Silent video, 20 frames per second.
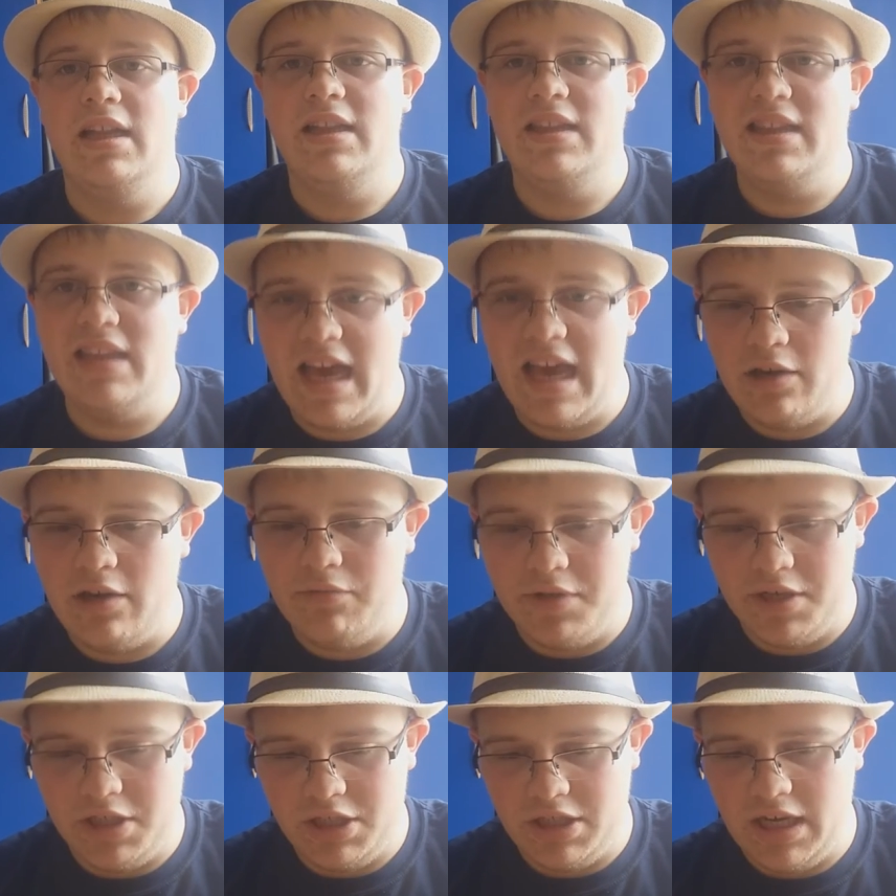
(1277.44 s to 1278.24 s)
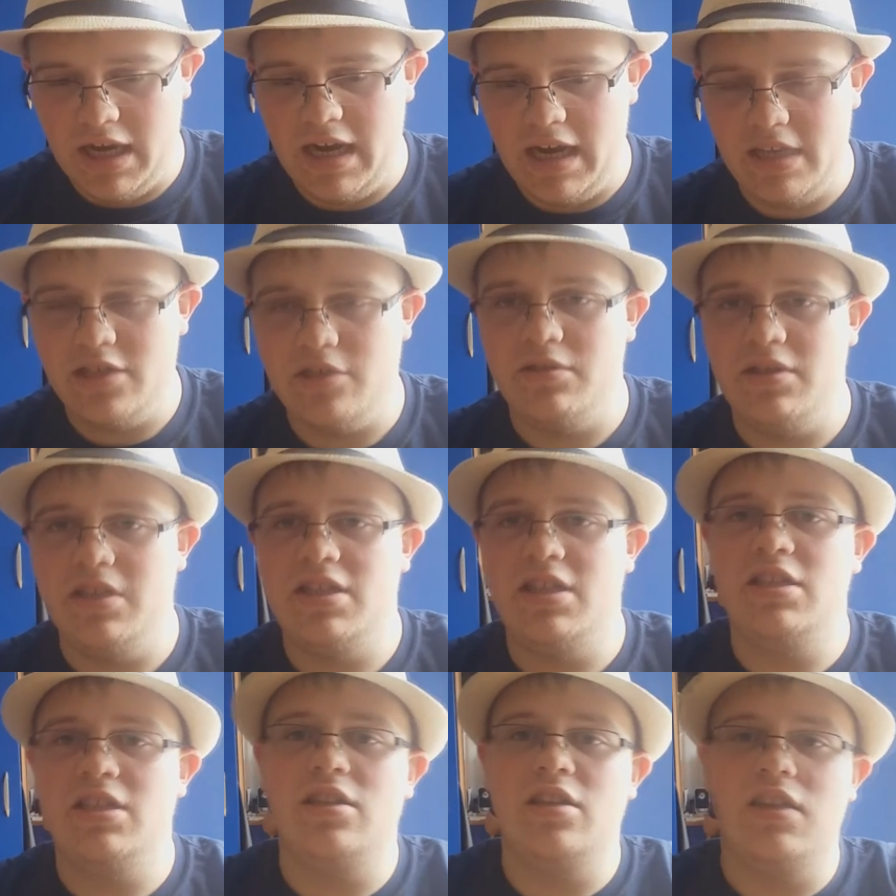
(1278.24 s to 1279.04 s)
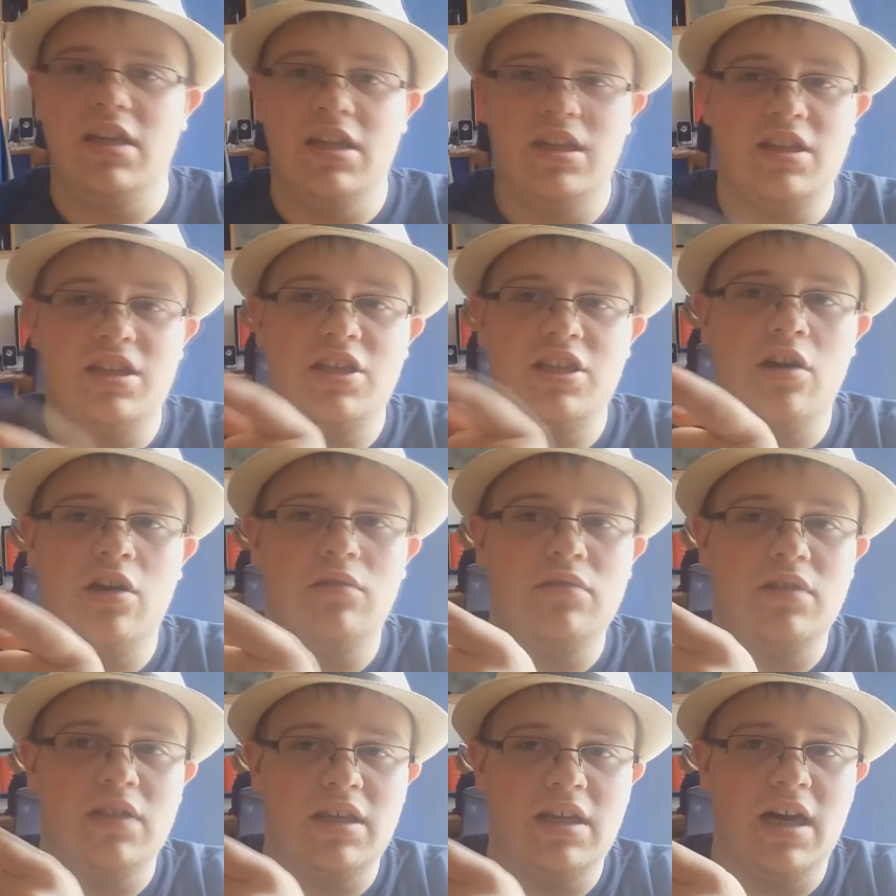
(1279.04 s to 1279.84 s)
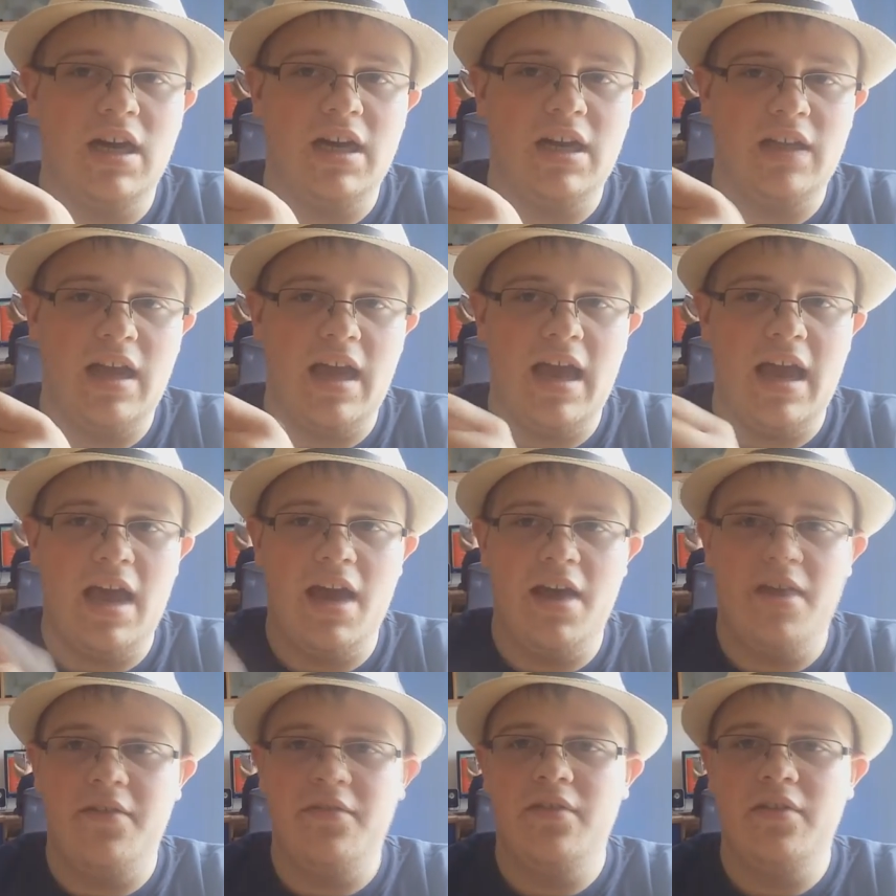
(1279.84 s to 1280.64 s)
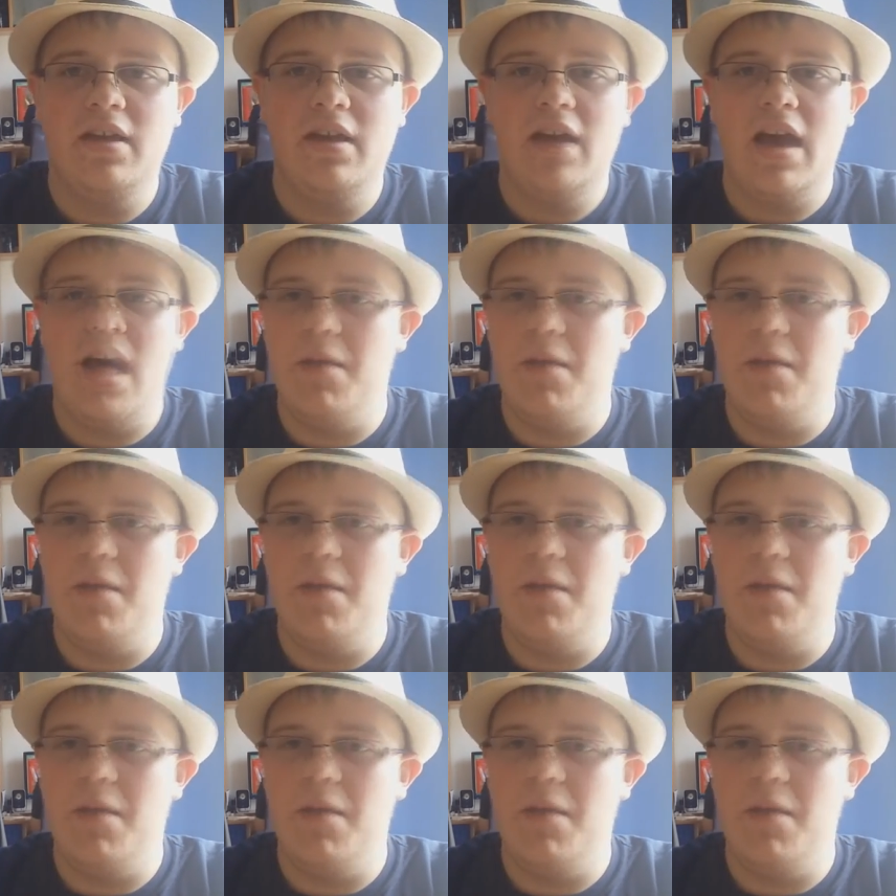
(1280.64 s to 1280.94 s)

language guides. So this isn't the only guide I have.